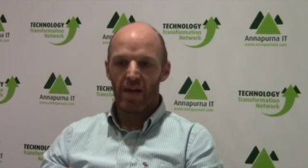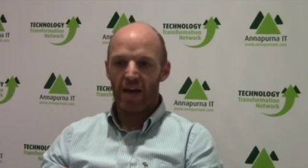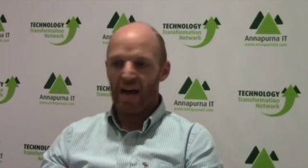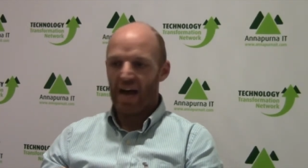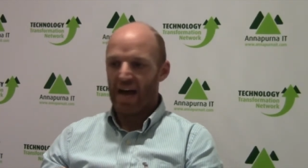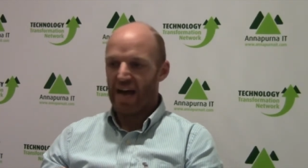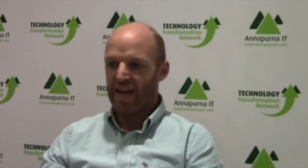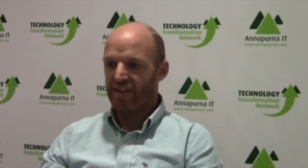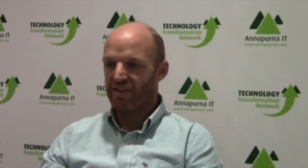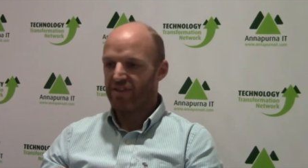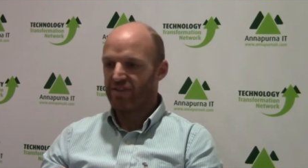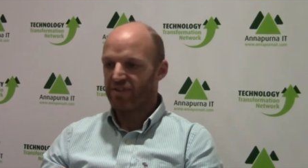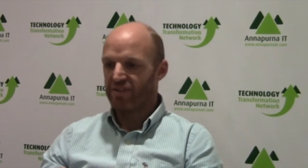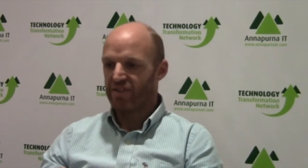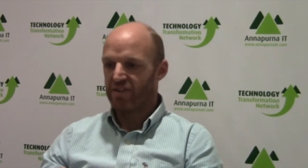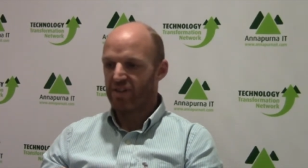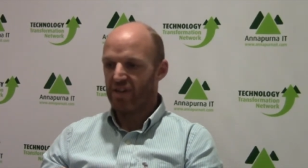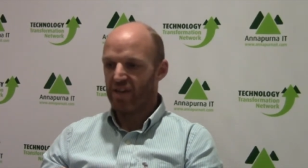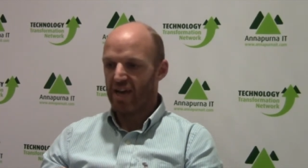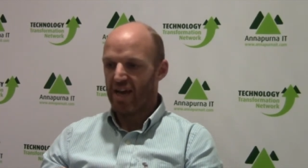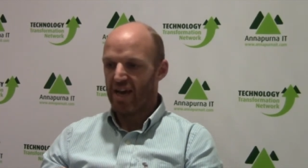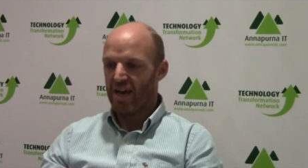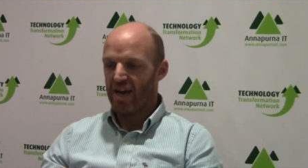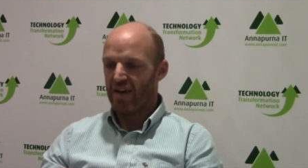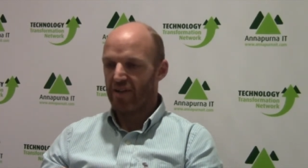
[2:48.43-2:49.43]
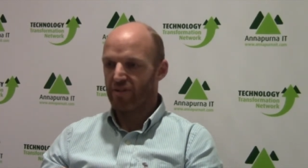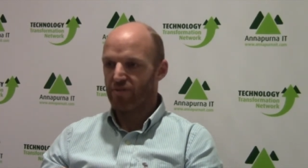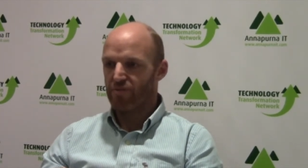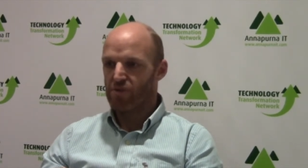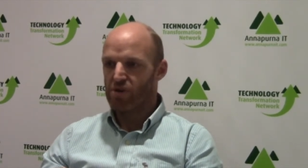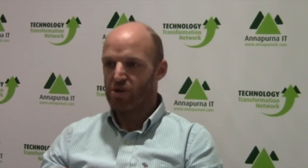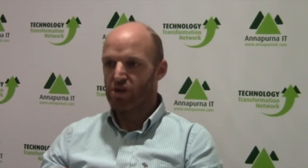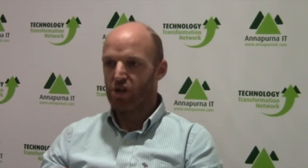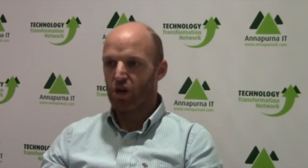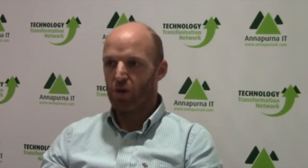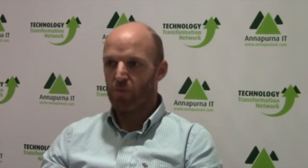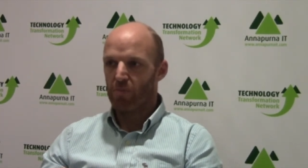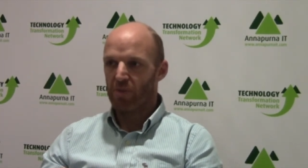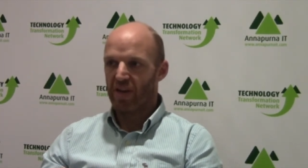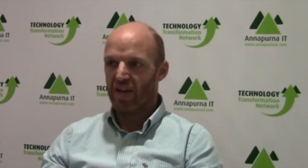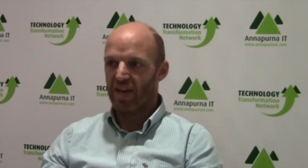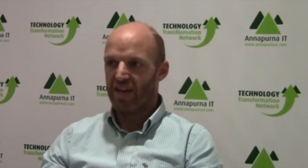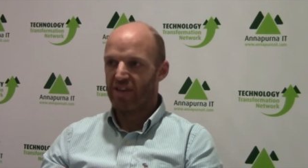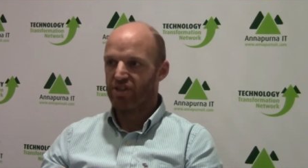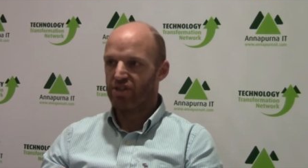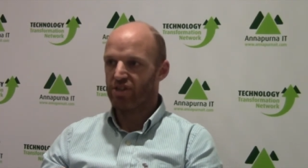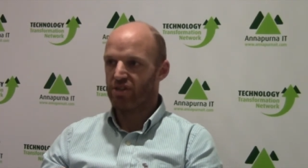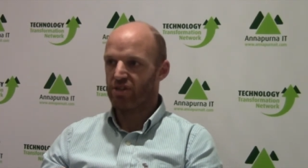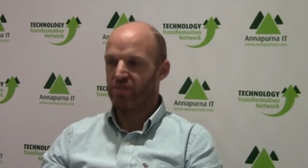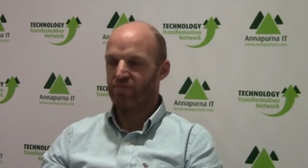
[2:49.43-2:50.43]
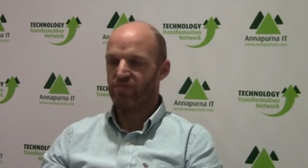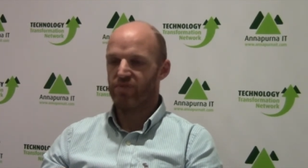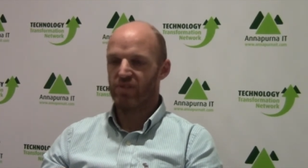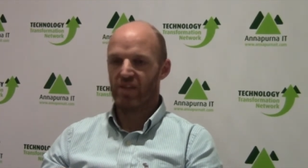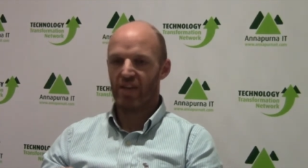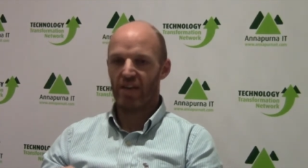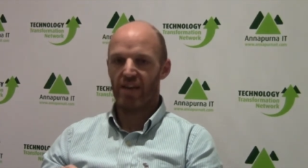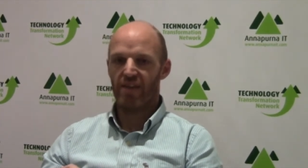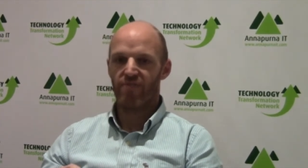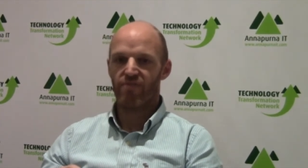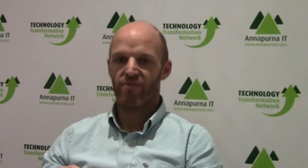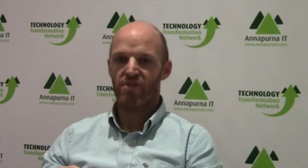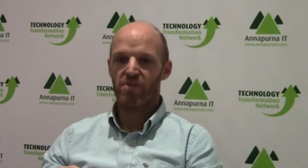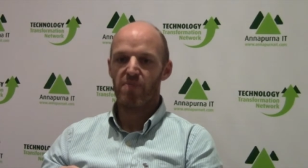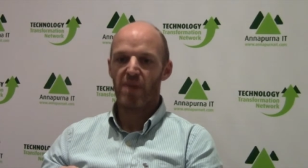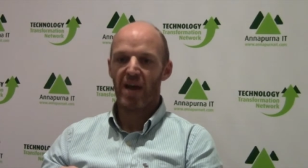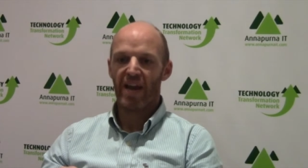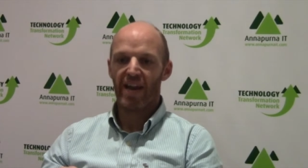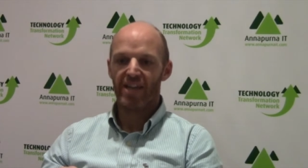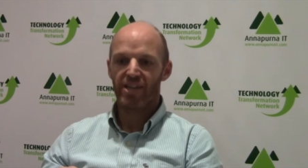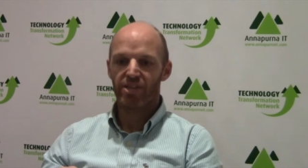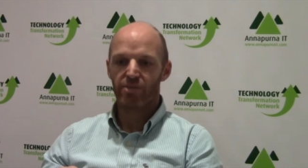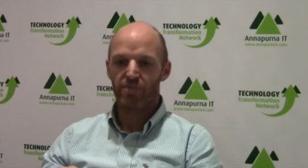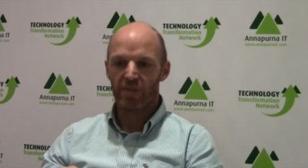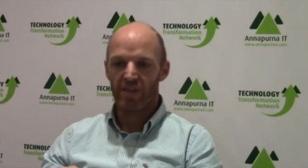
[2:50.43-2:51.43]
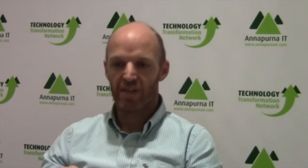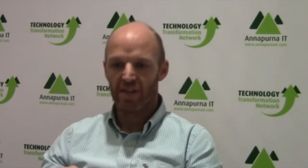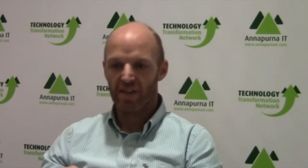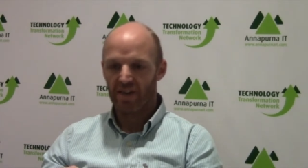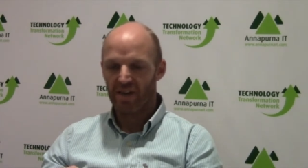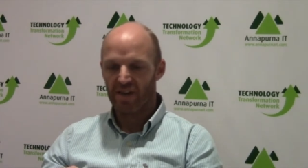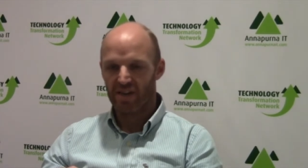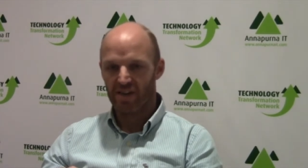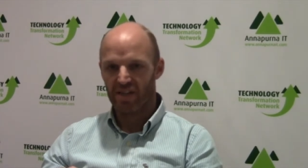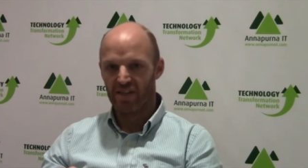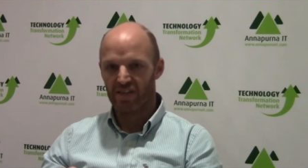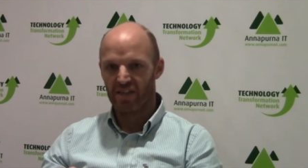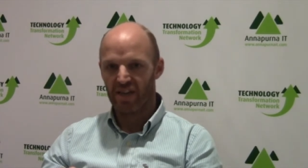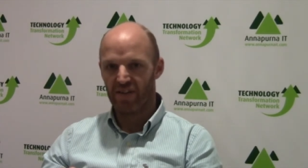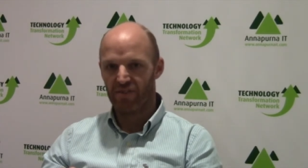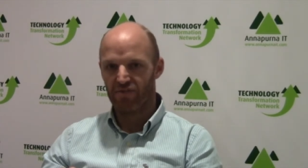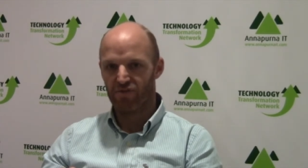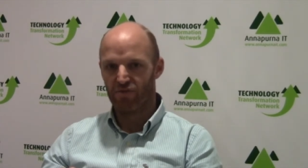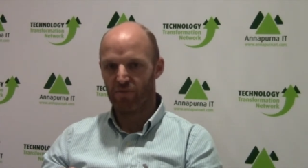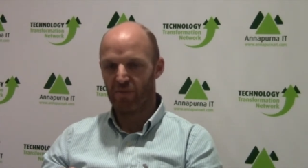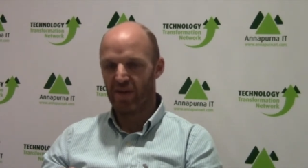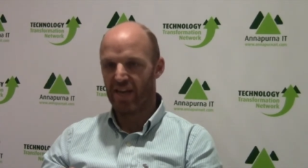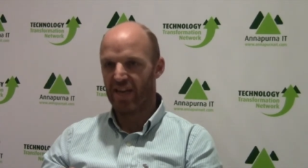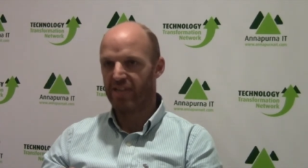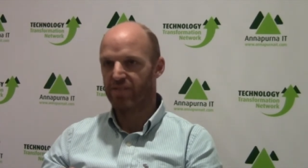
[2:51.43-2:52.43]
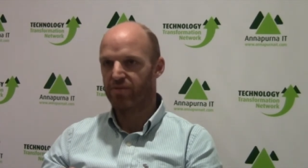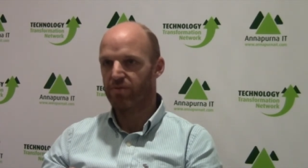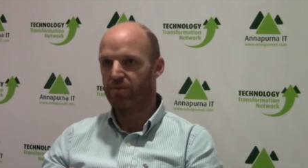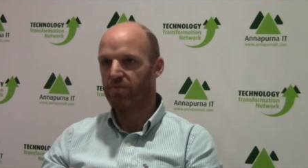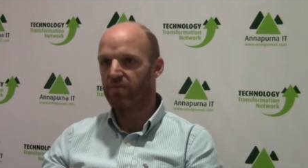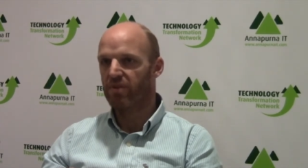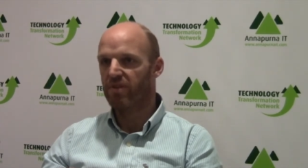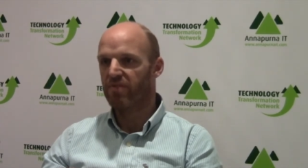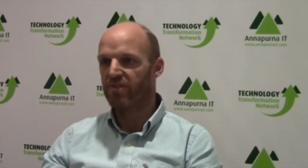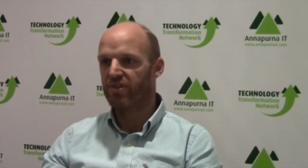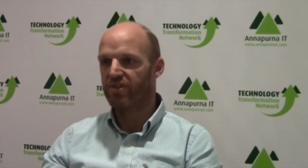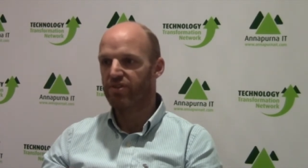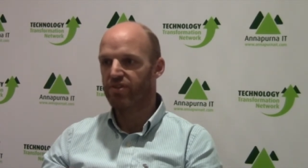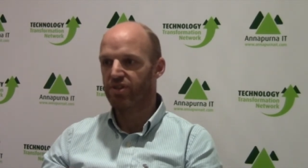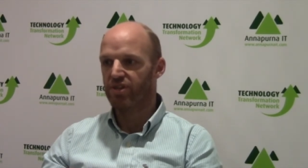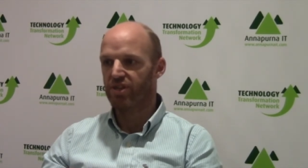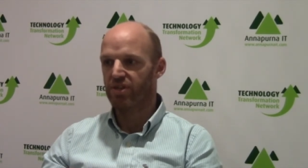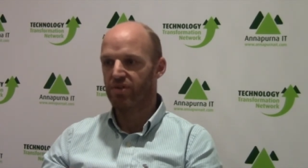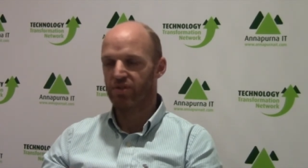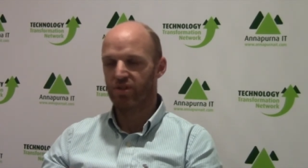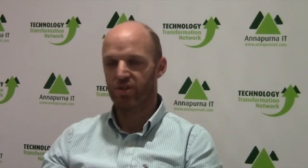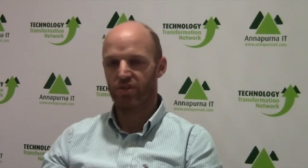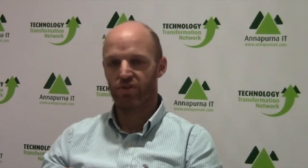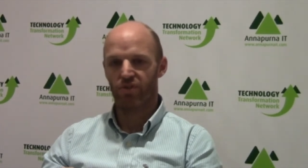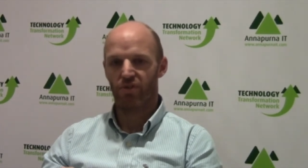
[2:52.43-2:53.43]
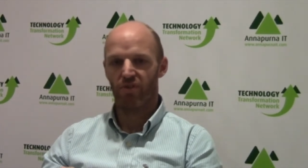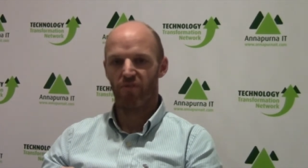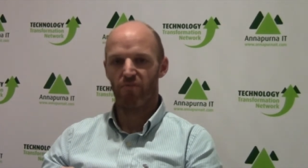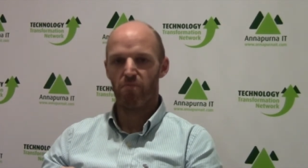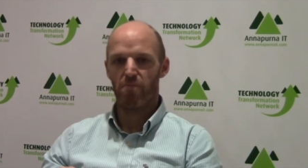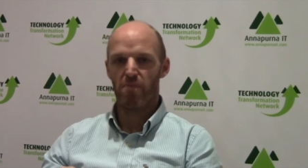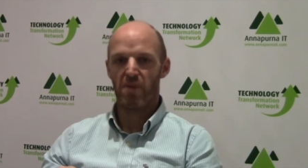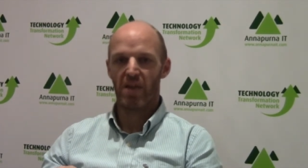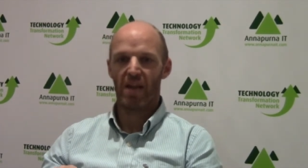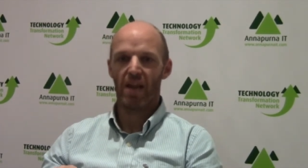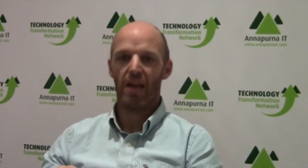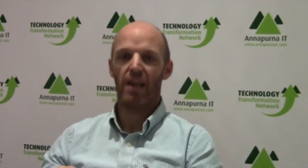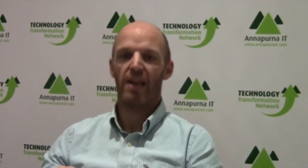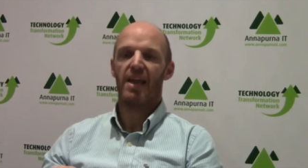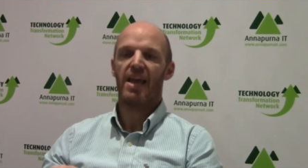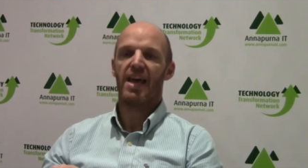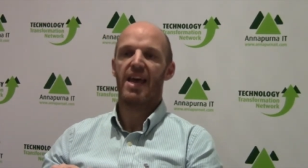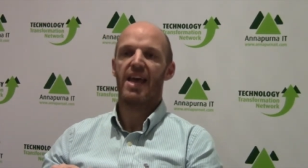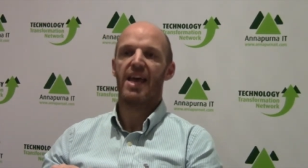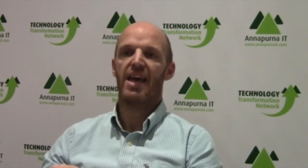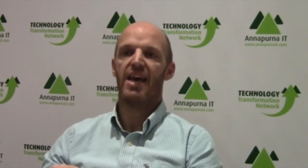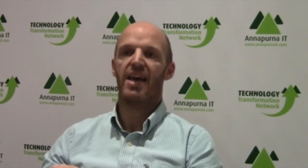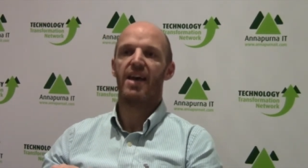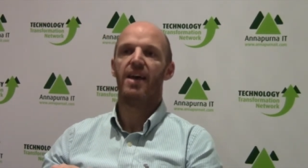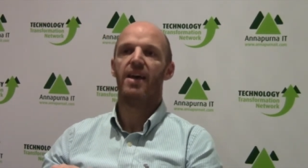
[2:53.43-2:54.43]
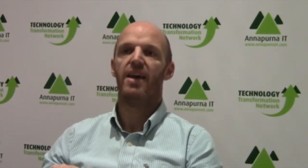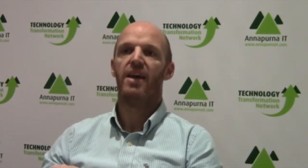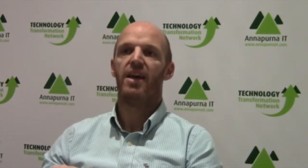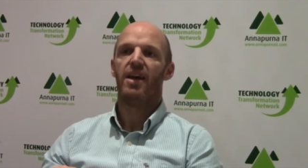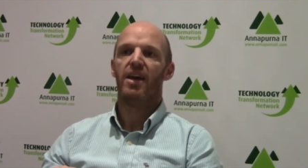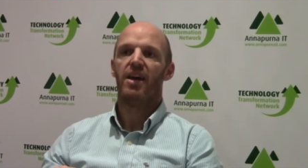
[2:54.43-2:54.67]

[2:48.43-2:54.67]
And through a combination of delivery management and architectural management, we've introduced a sort of middle layer